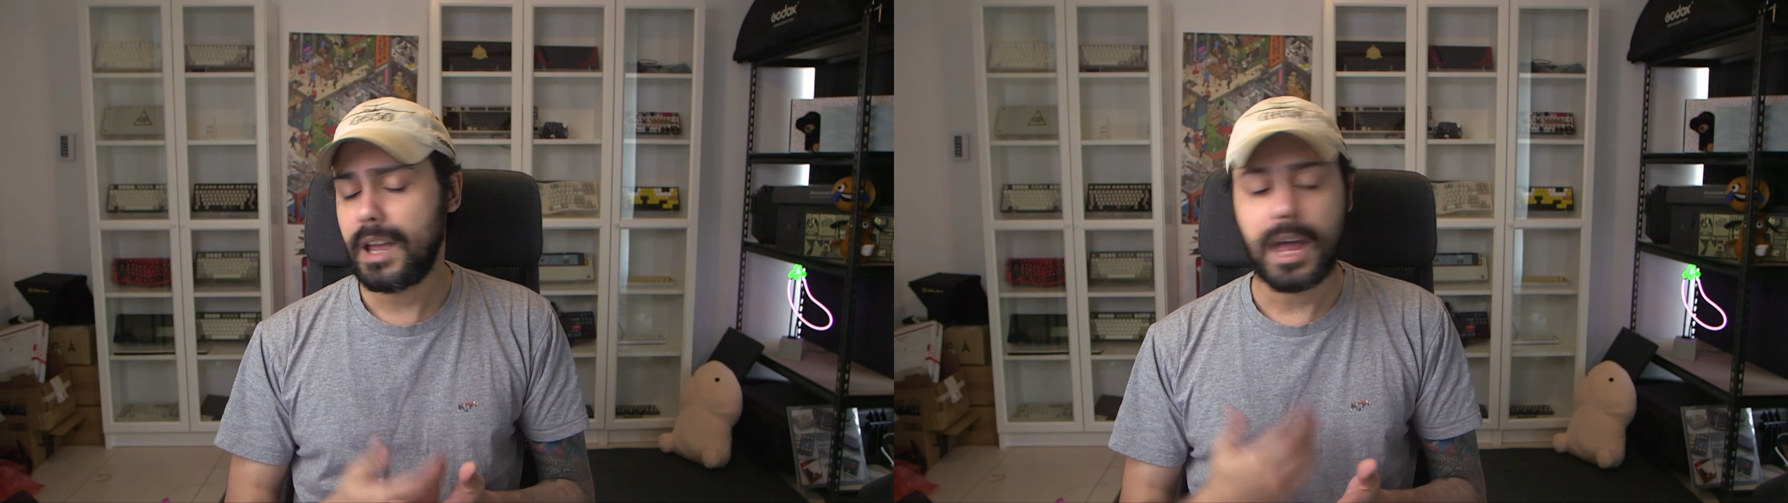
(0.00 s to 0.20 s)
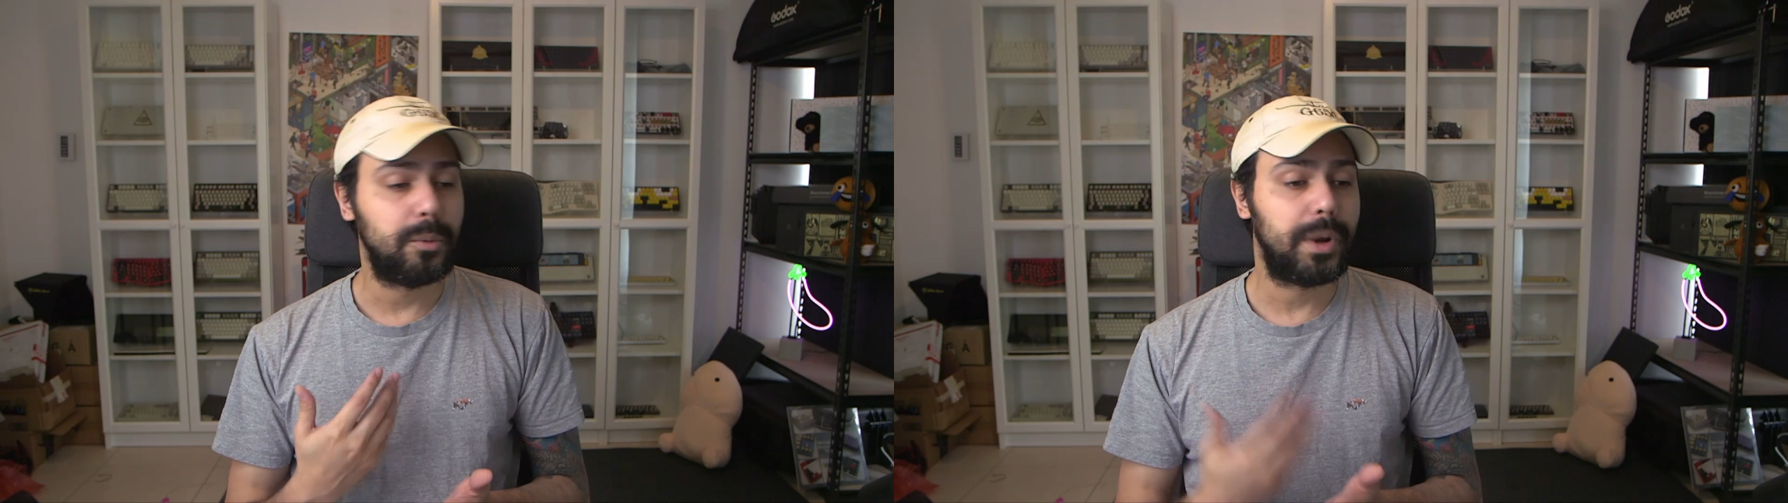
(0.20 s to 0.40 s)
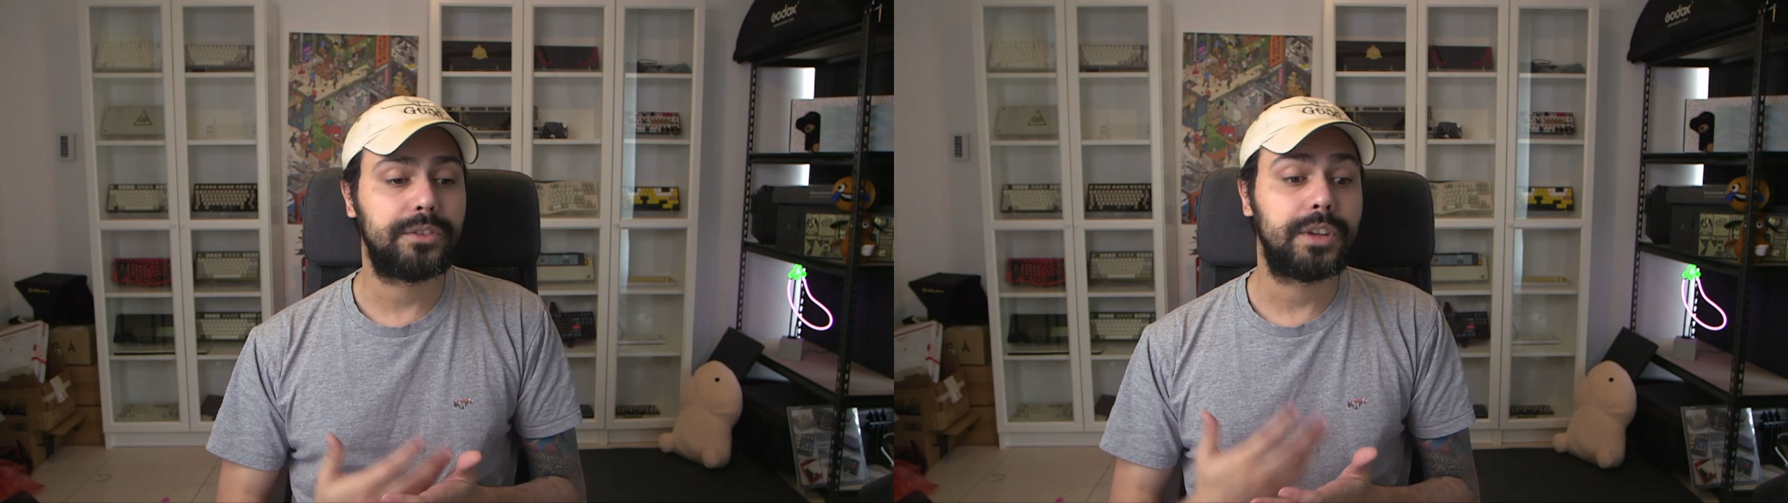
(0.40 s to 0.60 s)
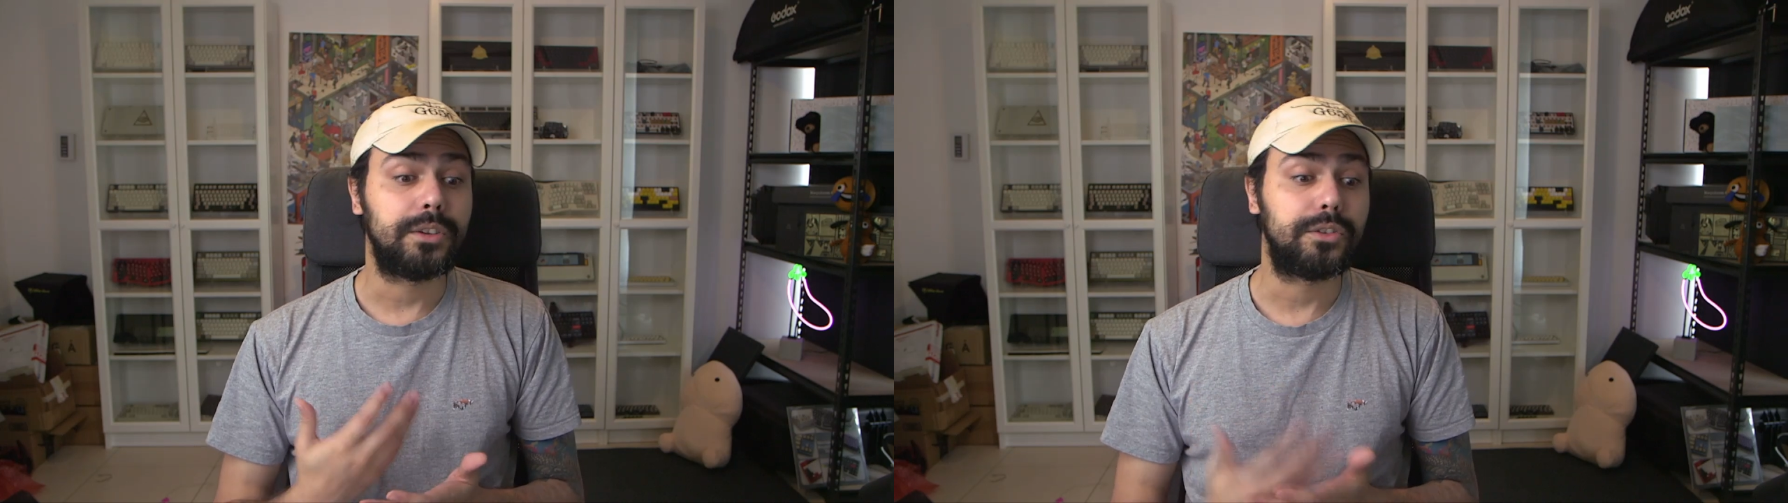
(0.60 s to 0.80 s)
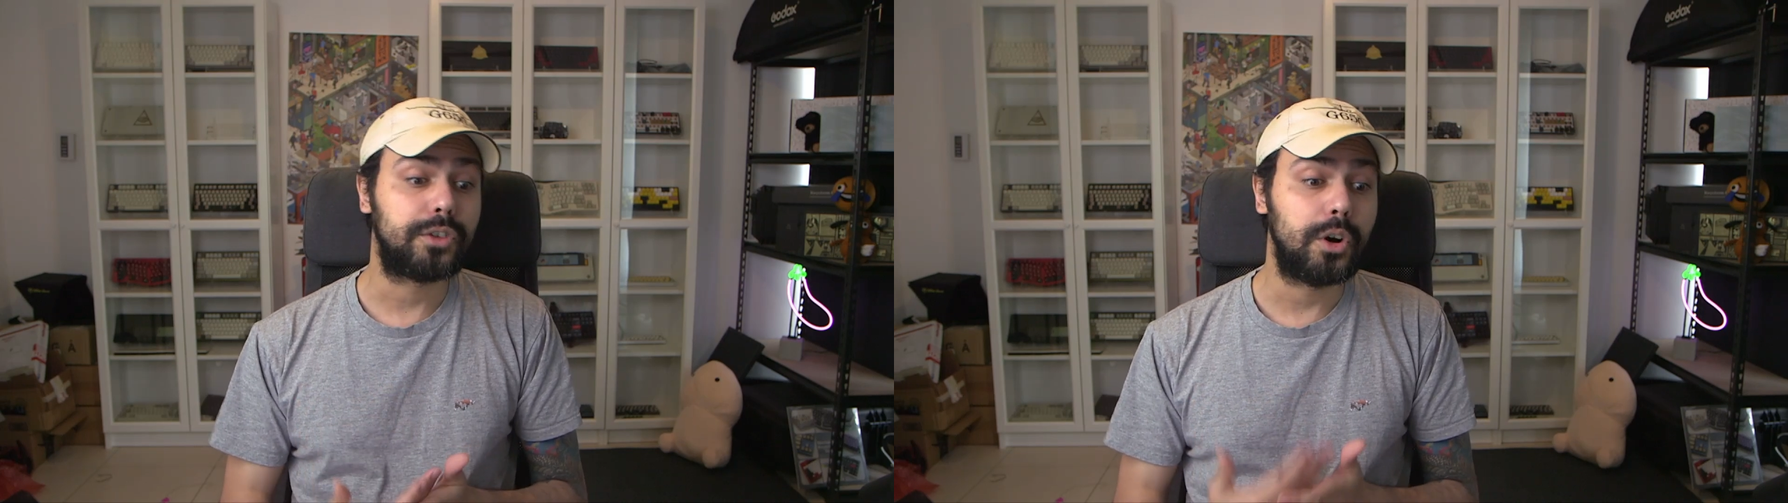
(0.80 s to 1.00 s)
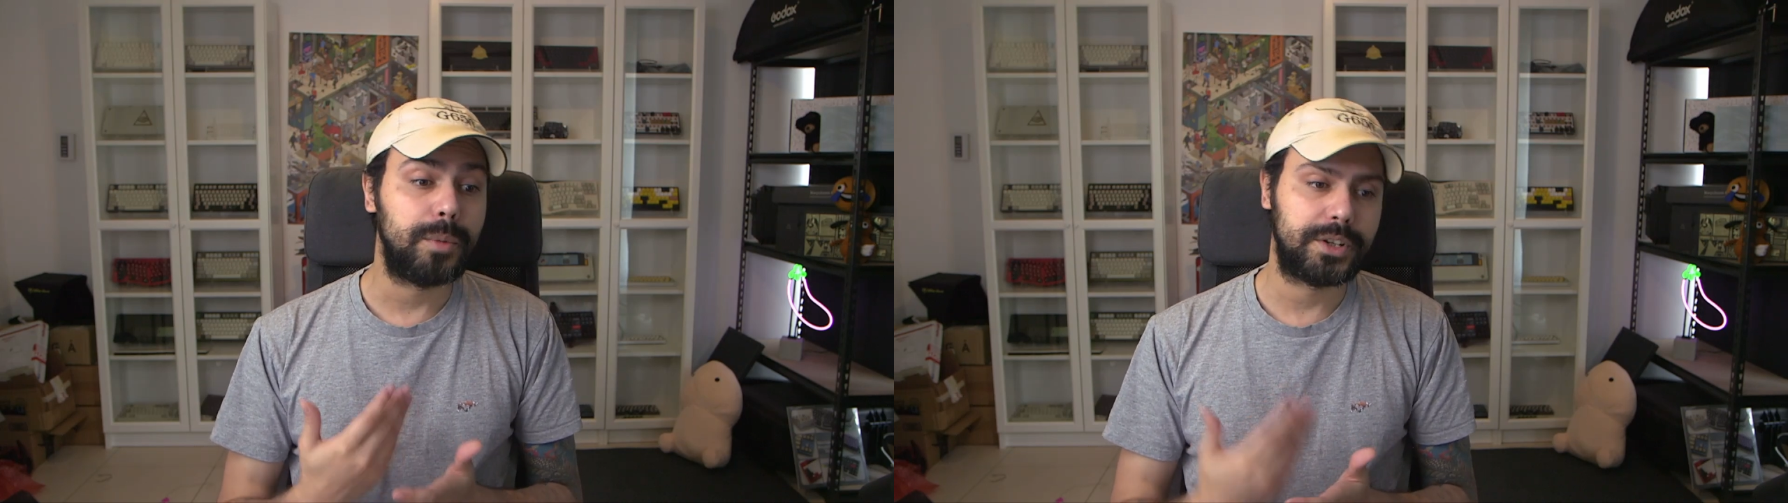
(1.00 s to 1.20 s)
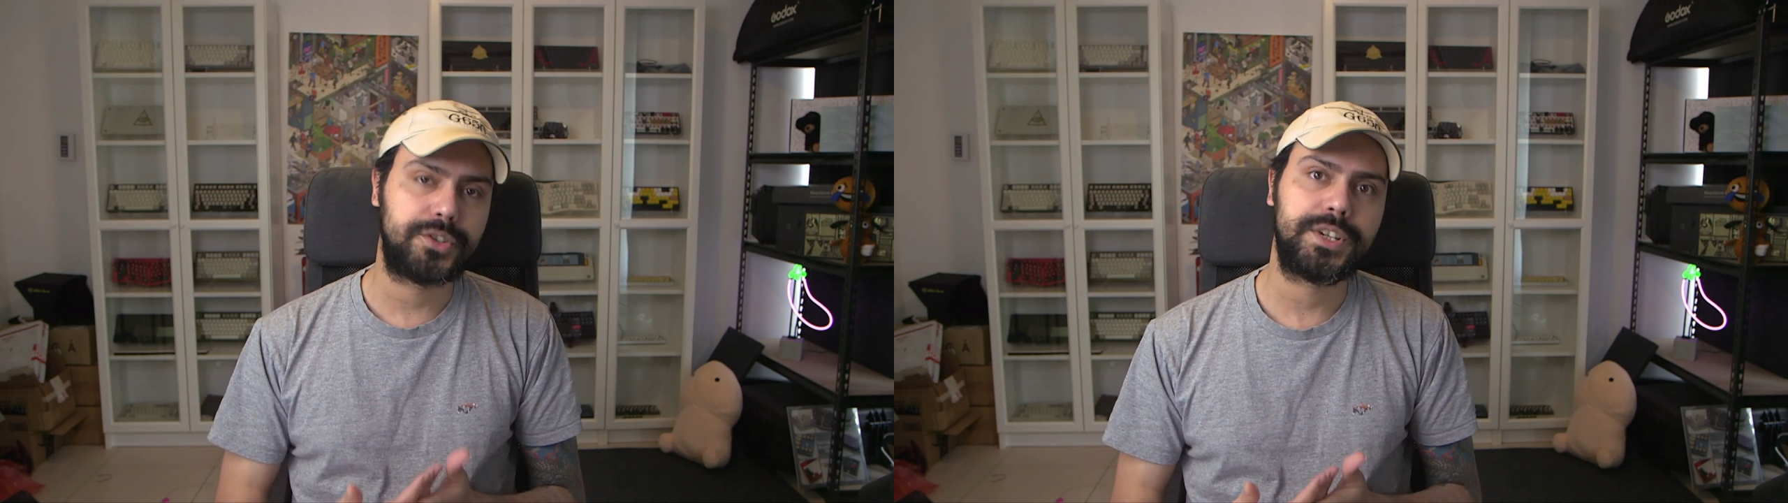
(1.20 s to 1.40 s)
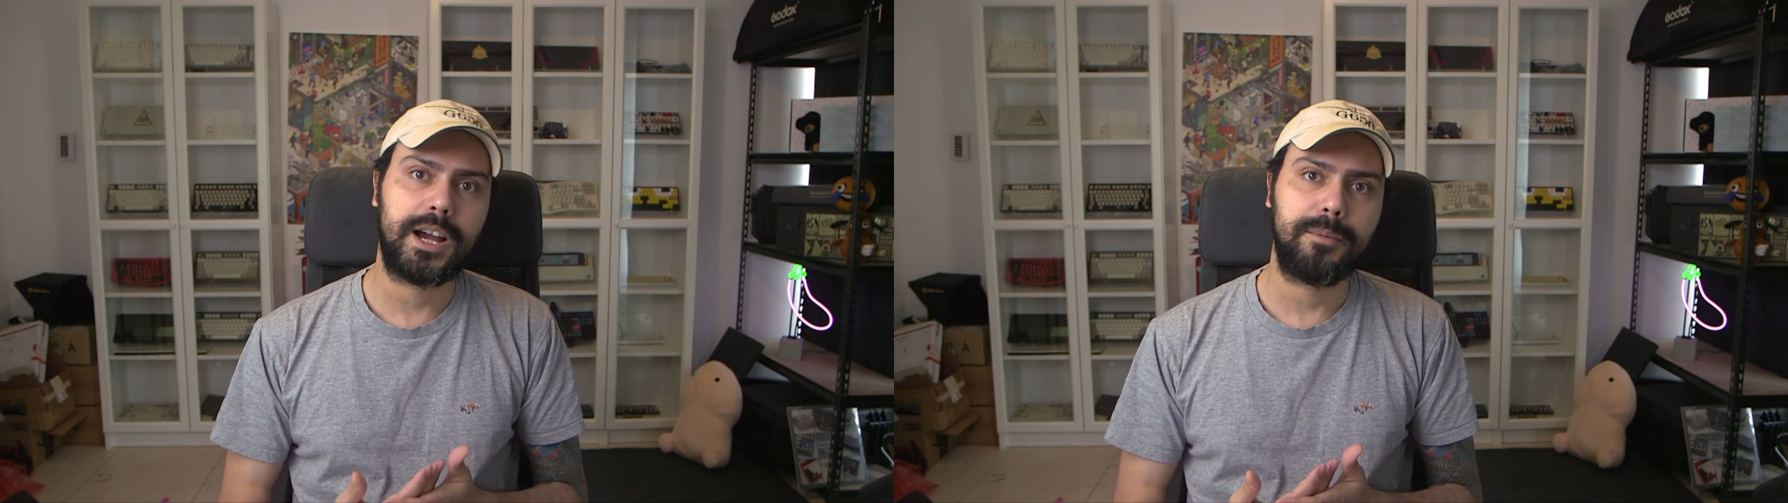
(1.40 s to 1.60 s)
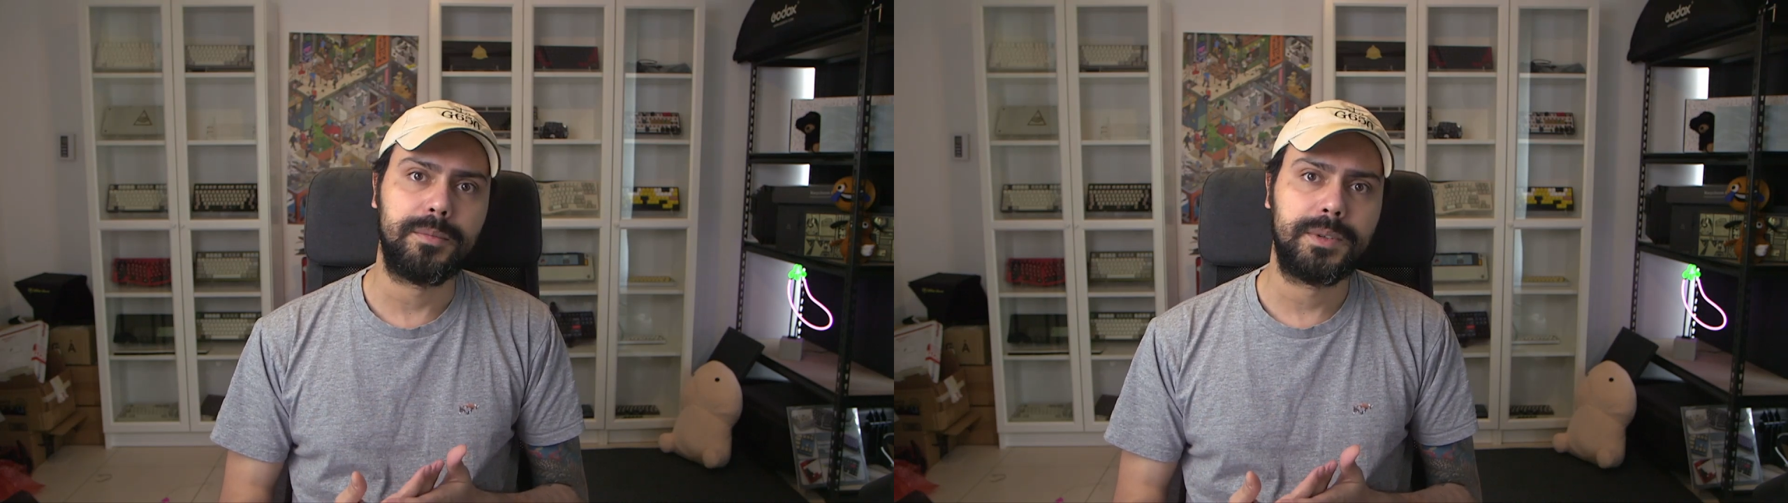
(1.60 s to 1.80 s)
and wasting so much time.